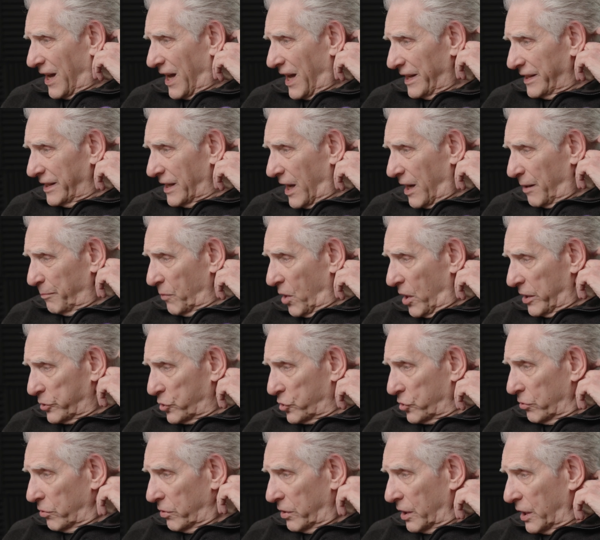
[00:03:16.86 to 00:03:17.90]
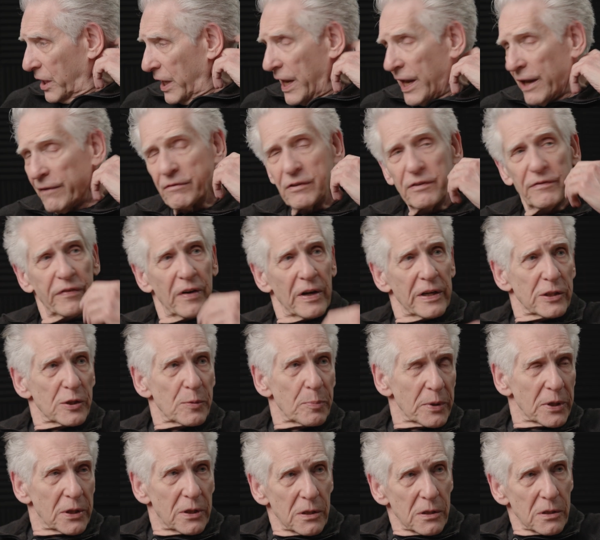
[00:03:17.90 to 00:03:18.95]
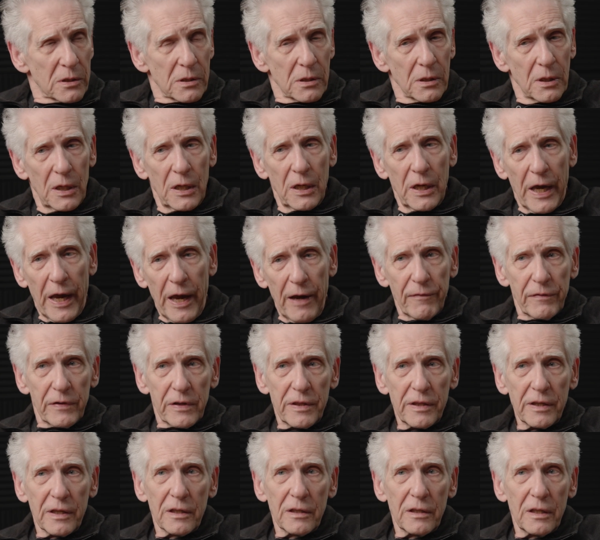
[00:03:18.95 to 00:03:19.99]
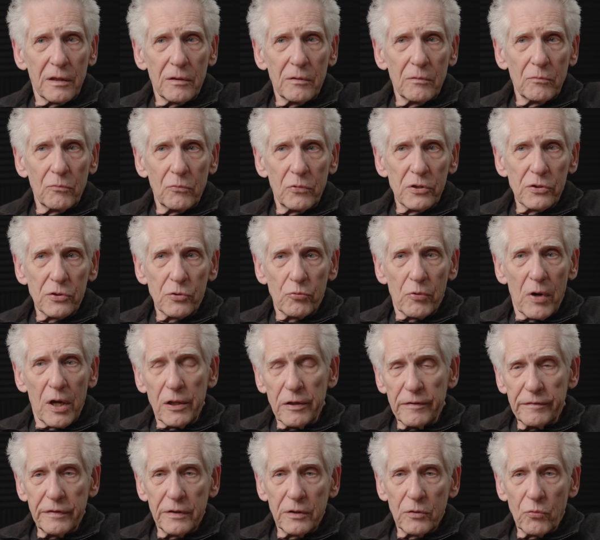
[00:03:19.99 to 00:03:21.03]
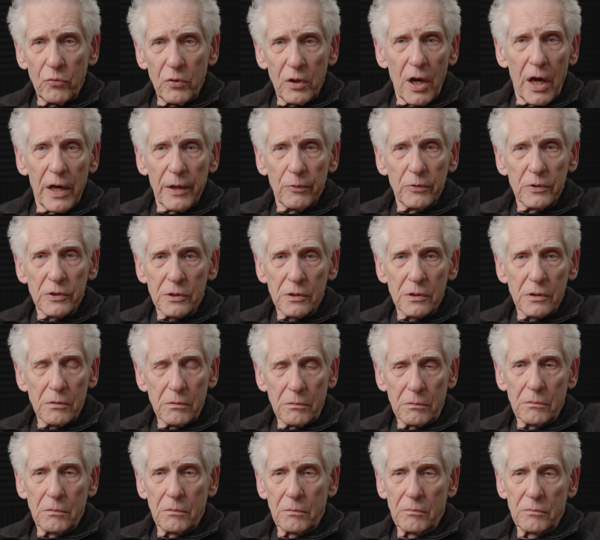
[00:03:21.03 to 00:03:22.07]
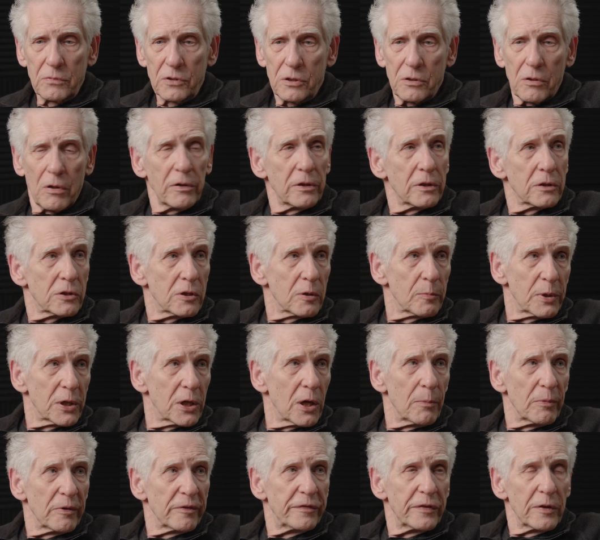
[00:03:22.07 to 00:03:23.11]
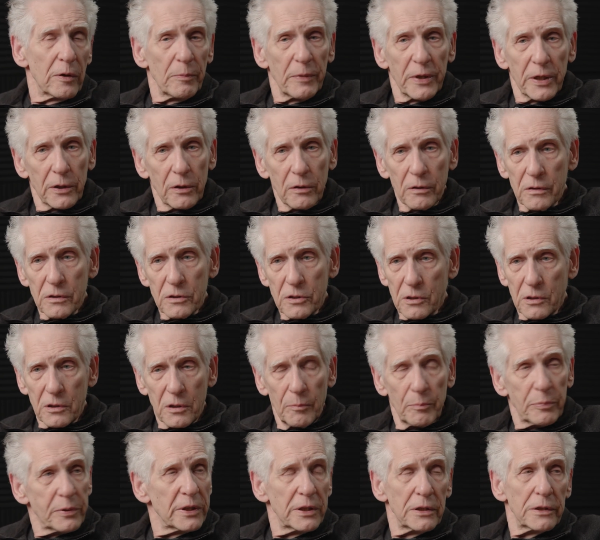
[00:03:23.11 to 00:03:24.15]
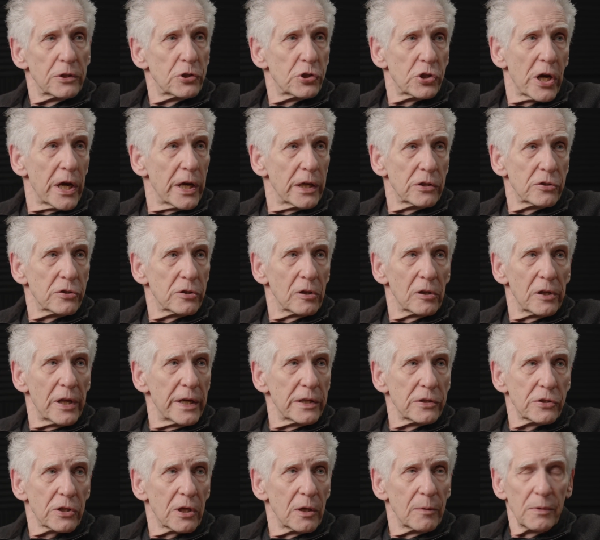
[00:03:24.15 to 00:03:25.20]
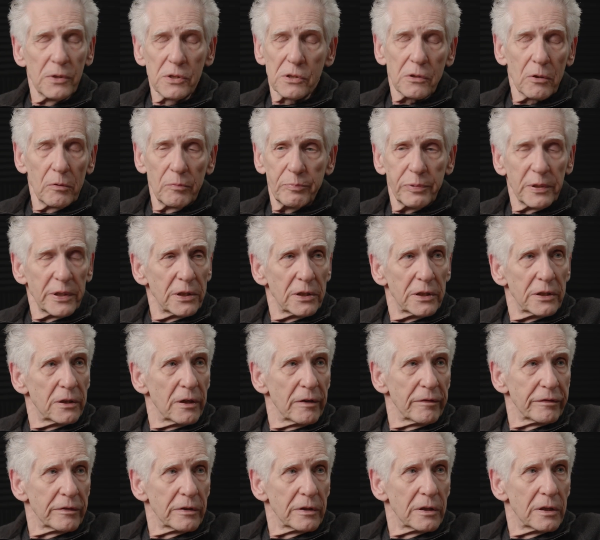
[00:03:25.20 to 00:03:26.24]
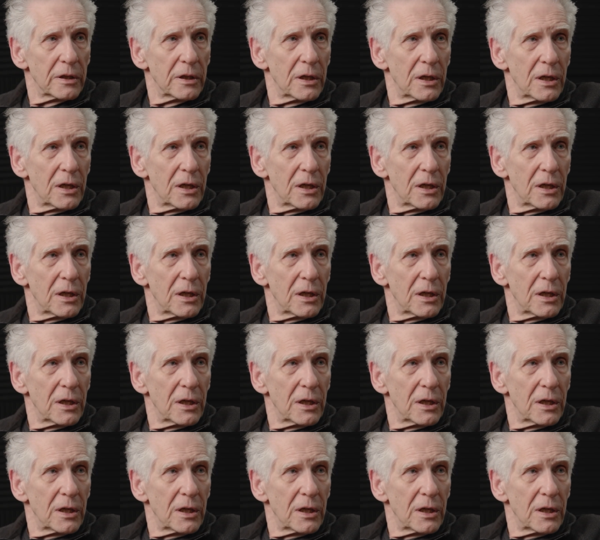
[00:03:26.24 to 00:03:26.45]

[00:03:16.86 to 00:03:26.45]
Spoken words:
I'm not sure that I have advice, because everything that was relevant when I was starting to become a filmmaker has completely changed. The landscape is completely different.